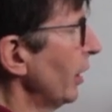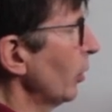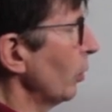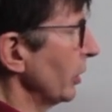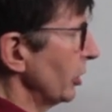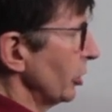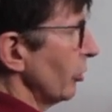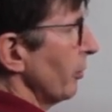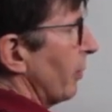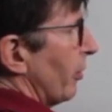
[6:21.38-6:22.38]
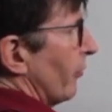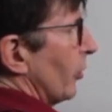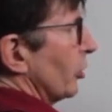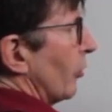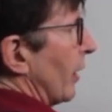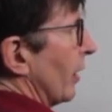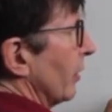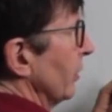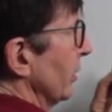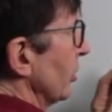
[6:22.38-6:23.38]
which, as you remember, for a
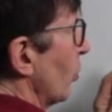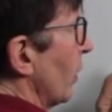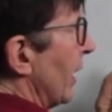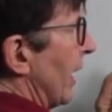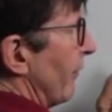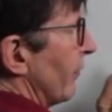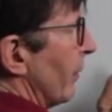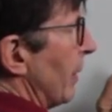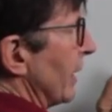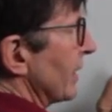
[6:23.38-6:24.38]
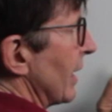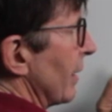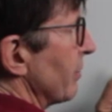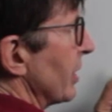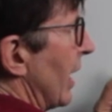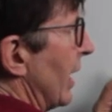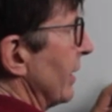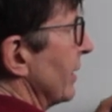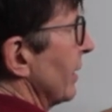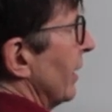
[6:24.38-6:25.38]
triangle is 1/2 the base times the
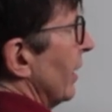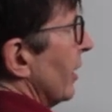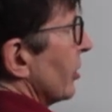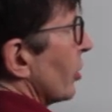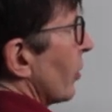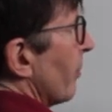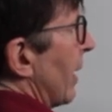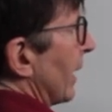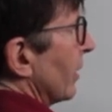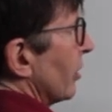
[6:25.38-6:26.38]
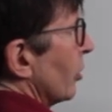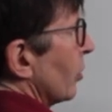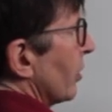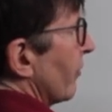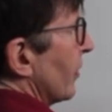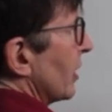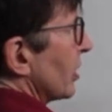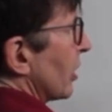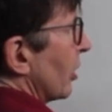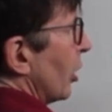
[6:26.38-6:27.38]
height. So the magnitude of
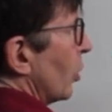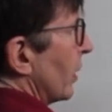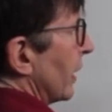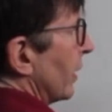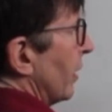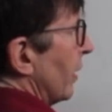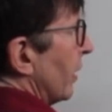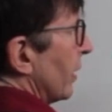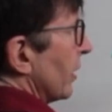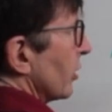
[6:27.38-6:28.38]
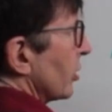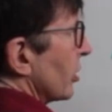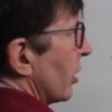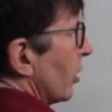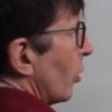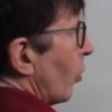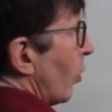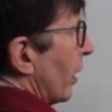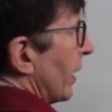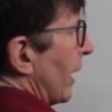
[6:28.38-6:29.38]
this loading is
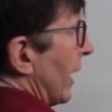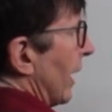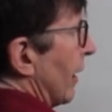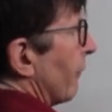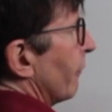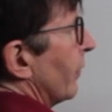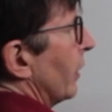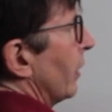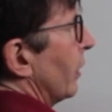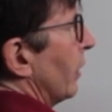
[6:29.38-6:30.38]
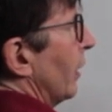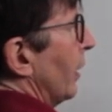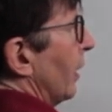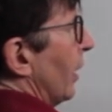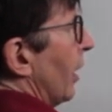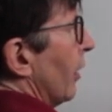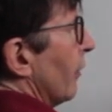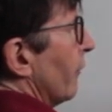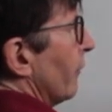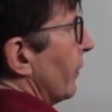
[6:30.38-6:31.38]
1/2
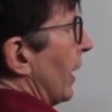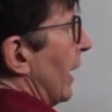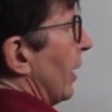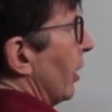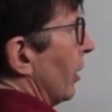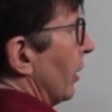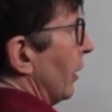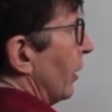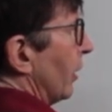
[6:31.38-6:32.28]
of L